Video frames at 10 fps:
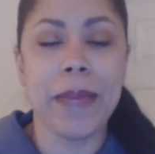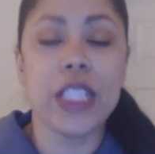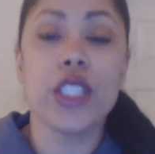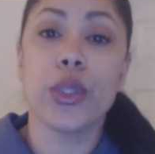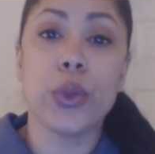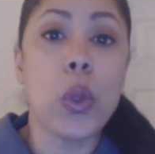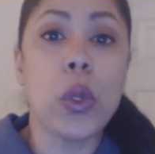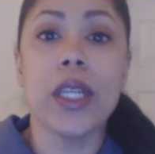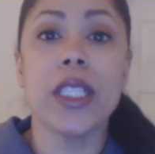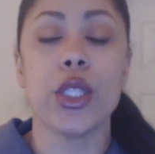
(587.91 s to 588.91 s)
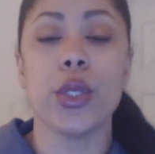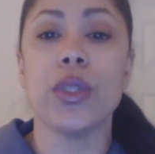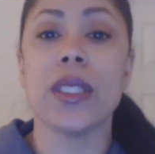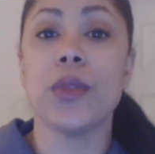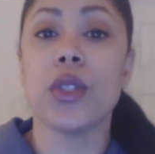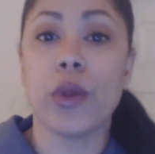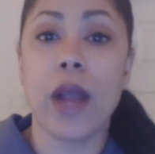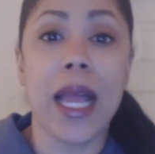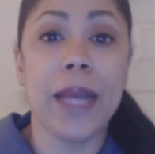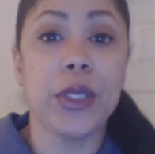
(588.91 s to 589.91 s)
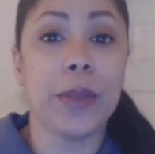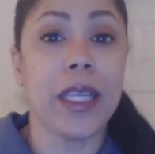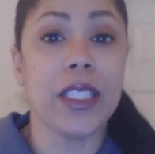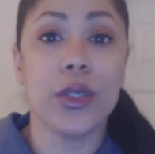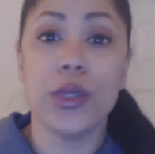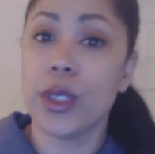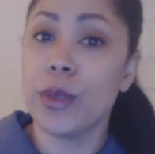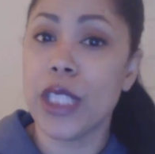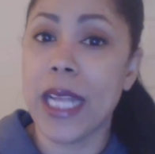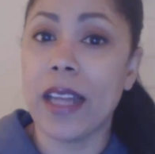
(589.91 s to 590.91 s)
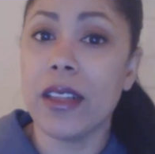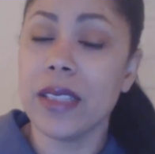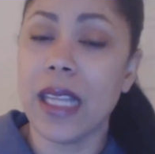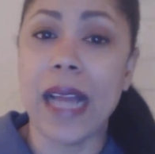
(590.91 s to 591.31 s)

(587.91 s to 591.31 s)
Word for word: Make sure to subscribe to my YouTube channel,